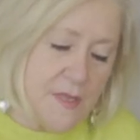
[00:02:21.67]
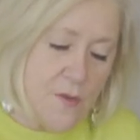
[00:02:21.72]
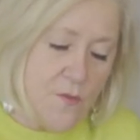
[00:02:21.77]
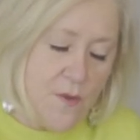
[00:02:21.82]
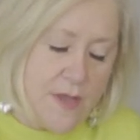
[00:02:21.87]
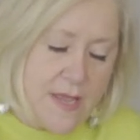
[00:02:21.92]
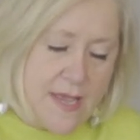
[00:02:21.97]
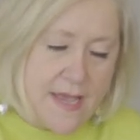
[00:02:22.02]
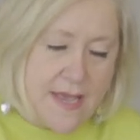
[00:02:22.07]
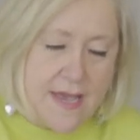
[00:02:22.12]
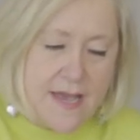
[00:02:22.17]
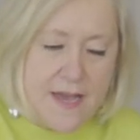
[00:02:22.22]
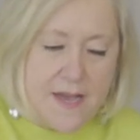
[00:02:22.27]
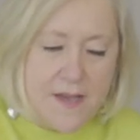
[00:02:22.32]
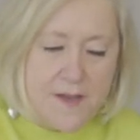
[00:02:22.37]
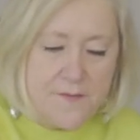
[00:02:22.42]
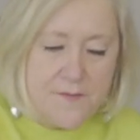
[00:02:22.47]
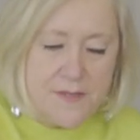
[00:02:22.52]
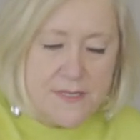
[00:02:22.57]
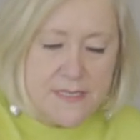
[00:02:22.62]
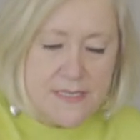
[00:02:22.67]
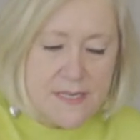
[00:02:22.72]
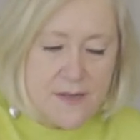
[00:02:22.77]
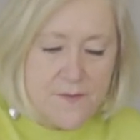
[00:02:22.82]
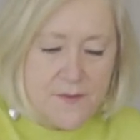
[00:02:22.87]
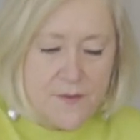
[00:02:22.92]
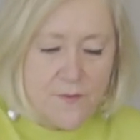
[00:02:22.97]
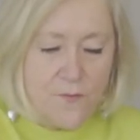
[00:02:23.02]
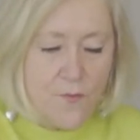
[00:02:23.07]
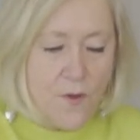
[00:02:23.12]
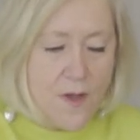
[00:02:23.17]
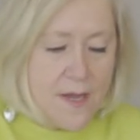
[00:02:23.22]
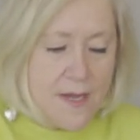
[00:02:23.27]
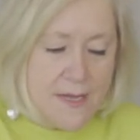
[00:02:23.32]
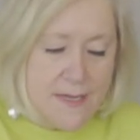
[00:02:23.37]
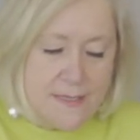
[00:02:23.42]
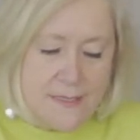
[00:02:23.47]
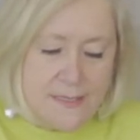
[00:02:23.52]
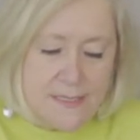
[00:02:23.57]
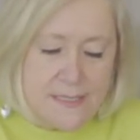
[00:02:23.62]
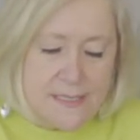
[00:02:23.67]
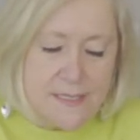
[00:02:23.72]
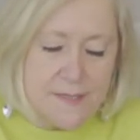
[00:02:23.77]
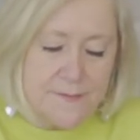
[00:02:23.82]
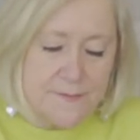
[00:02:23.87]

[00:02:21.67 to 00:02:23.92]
We have the Seven of Wands.